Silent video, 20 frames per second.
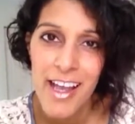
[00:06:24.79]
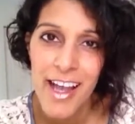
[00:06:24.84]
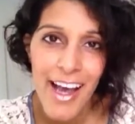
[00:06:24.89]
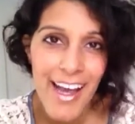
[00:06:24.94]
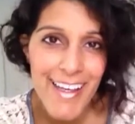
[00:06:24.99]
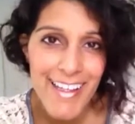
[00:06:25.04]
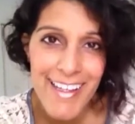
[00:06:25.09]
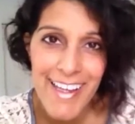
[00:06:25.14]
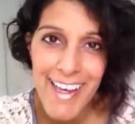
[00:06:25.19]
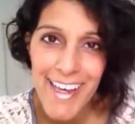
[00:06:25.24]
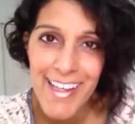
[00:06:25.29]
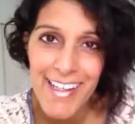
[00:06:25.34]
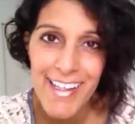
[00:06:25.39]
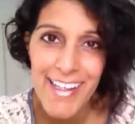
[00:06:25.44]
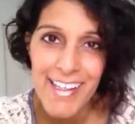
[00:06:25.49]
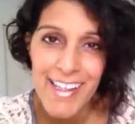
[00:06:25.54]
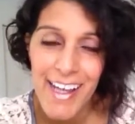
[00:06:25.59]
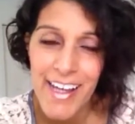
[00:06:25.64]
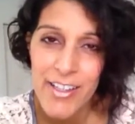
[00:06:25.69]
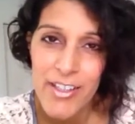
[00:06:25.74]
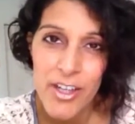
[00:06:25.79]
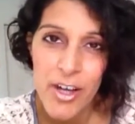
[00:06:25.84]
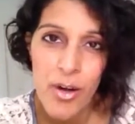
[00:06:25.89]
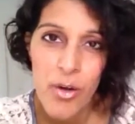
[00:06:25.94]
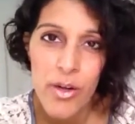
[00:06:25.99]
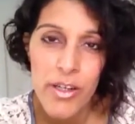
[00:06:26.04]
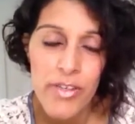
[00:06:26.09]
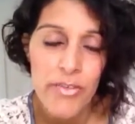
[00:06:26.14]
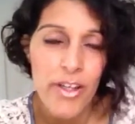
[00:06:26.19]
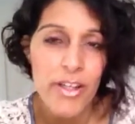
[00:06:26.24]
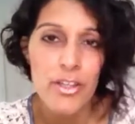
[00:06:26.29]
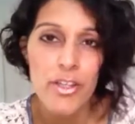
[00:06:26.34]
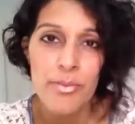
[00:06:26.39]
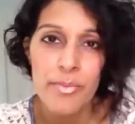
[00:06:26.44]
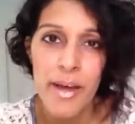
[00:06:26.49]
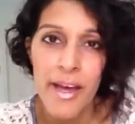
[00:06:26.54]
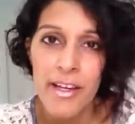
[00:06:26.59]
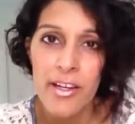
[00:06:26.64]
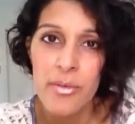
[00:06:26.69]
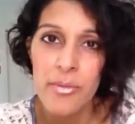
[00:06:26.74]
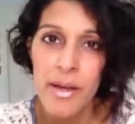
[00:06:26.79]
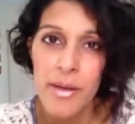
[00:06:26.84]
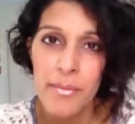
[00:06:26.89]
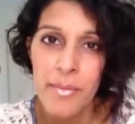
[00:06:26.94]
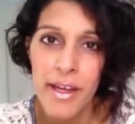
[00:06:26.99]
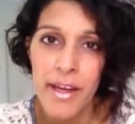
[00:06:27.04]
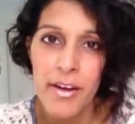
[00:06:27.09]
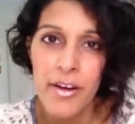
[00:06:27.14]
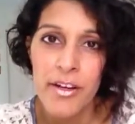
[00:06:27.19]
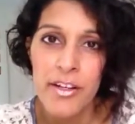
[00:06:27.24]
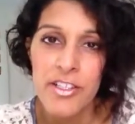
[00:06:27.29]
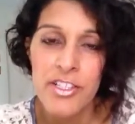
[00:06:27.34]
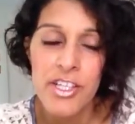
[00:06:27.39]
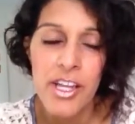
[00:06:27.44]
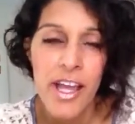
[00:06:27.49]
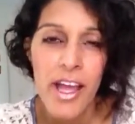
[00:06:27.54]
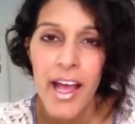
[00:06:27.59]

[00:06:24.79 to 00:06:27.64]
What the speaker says: I get it. I know it. If I look back on my marriage,